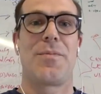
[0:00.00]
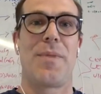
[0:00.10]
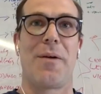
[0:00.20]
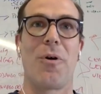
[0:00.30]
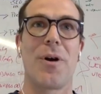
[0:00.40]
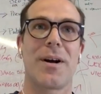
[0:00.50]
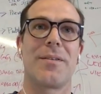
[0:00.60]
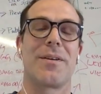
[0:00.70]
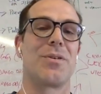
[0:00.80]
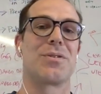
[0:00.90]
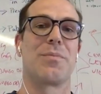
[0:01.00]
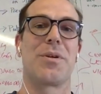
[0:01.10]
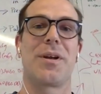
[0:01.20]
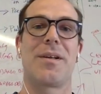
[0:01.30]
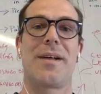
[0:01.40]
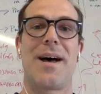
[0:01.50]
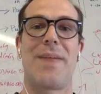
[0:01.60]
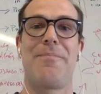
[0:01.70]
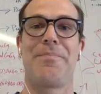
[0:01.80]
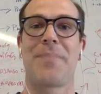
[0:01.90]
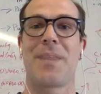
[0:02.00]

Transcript: of my work in their usability lab,